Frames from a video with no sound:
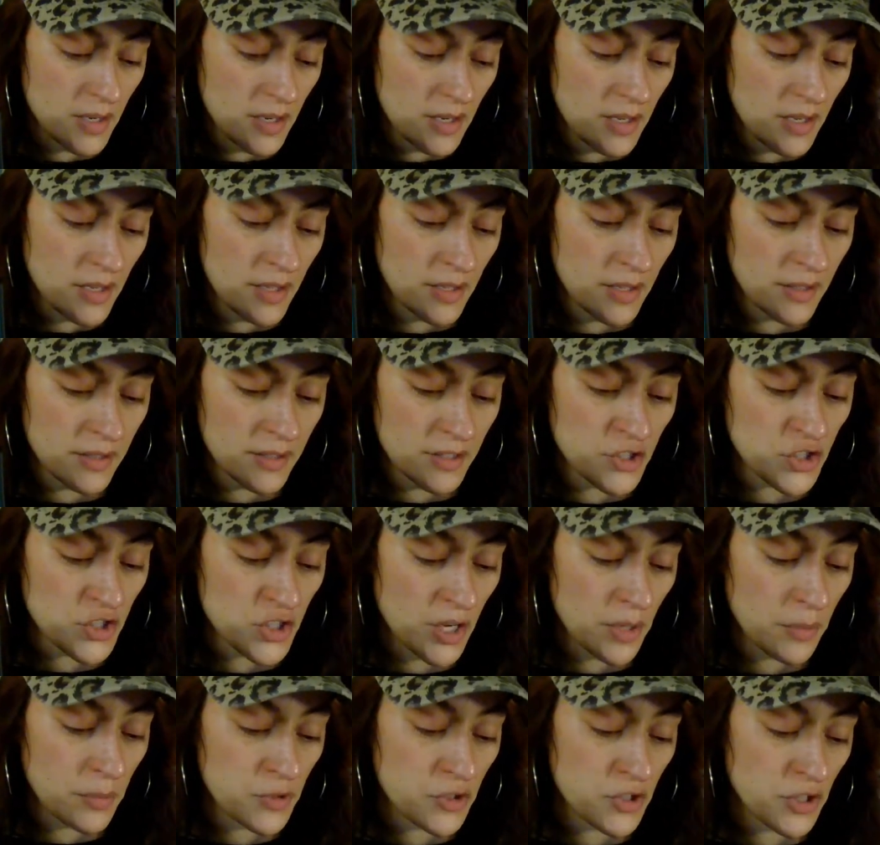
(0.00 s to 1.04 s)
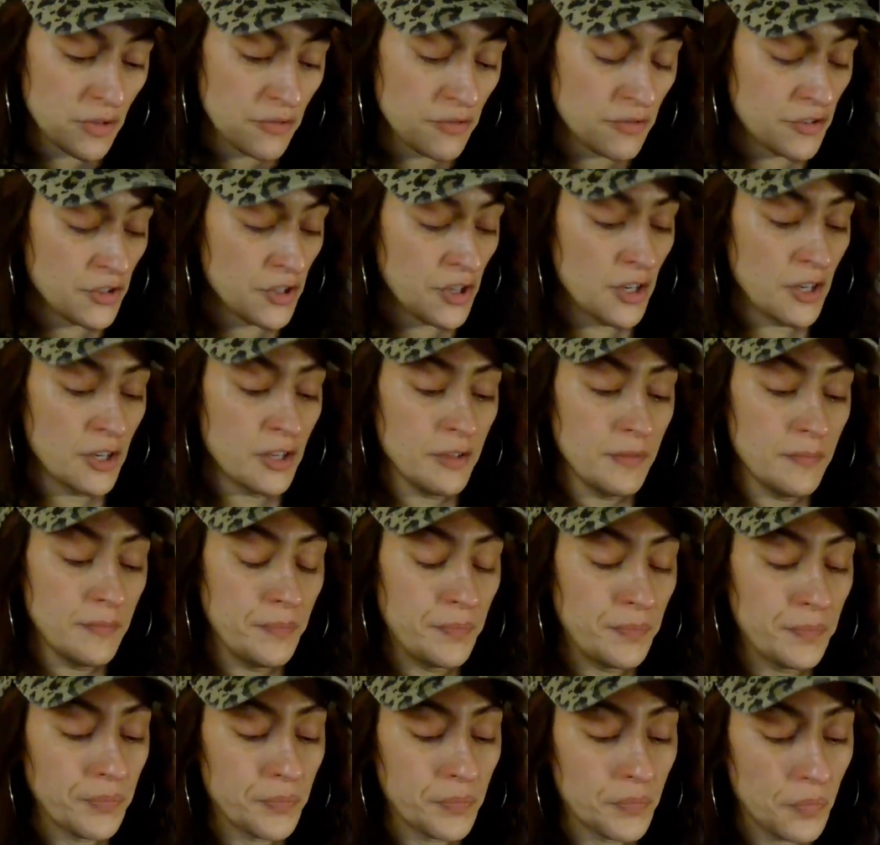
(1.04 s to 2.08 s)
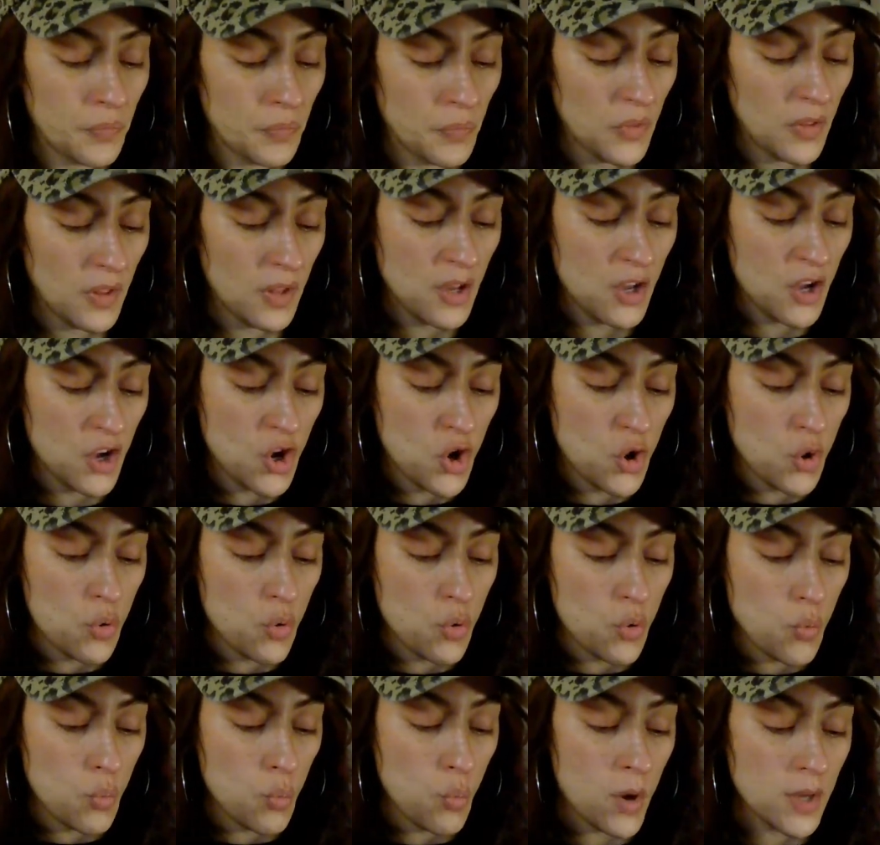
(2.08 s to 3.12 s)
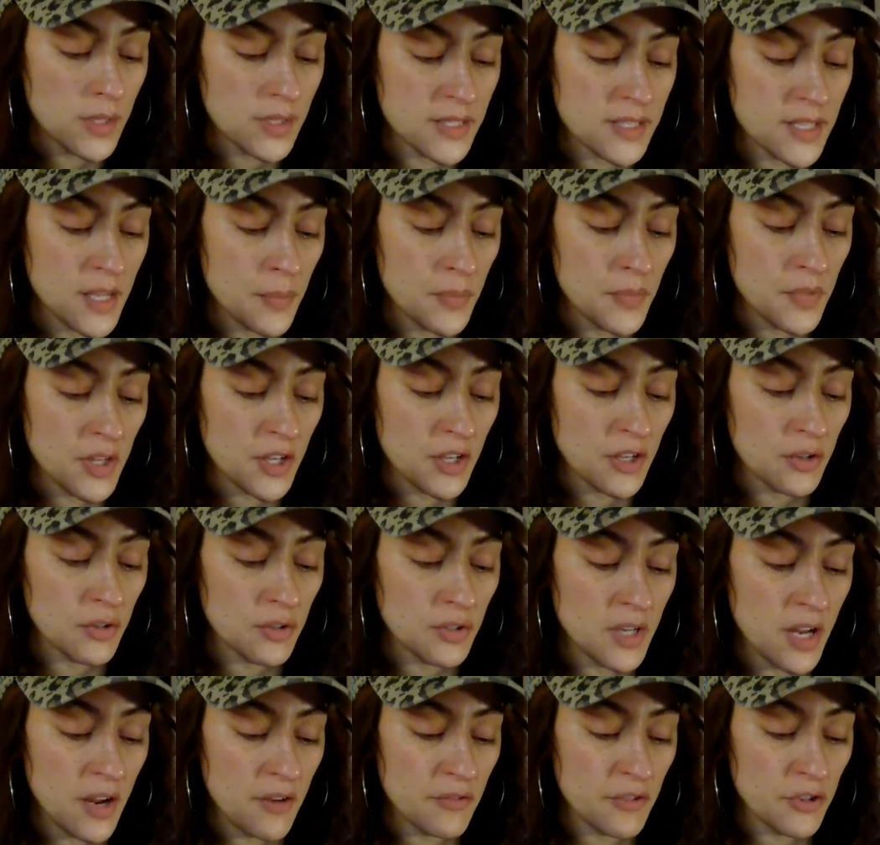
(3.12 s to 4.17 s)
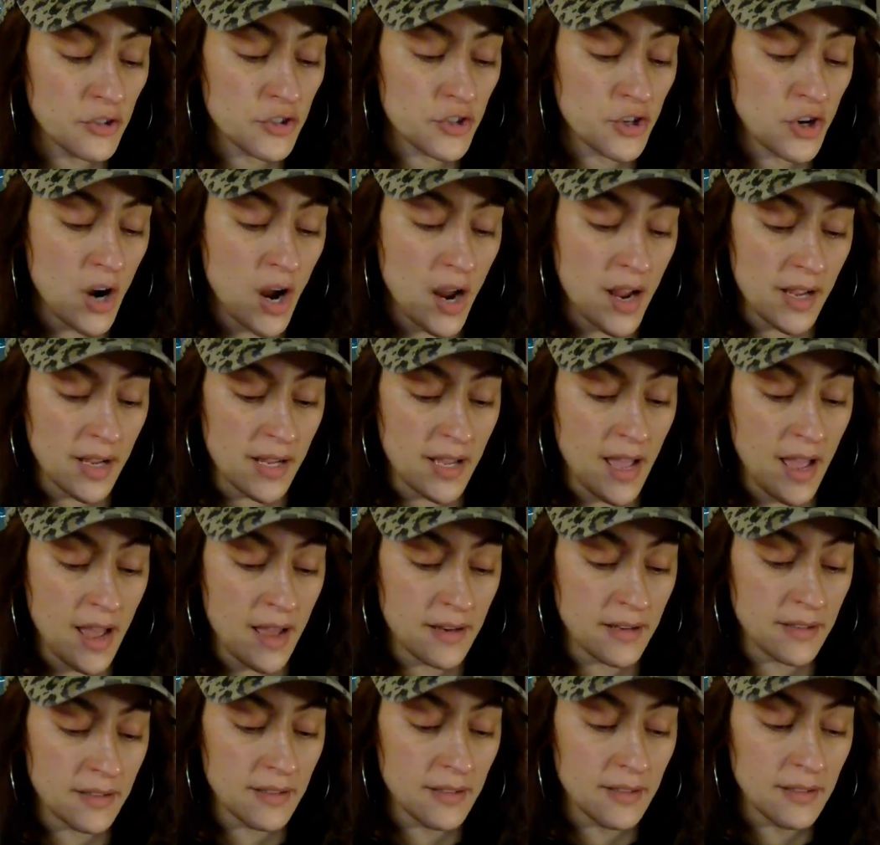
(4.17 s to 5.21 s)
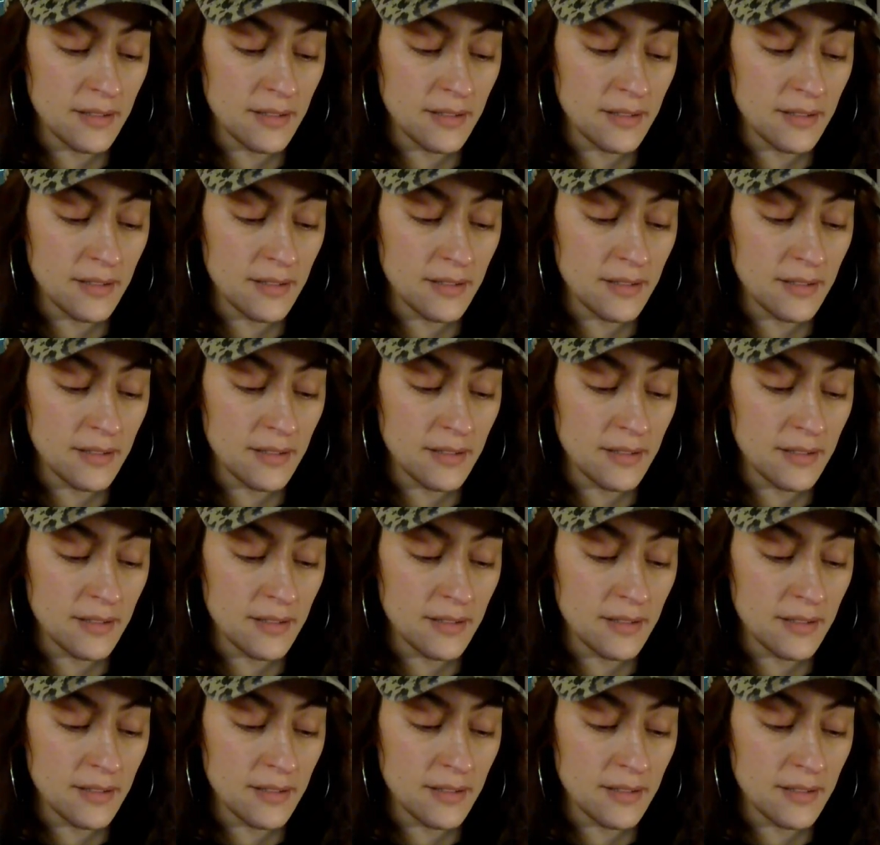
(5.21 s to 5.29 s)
And the shapeshifter. What's something you'll never try again?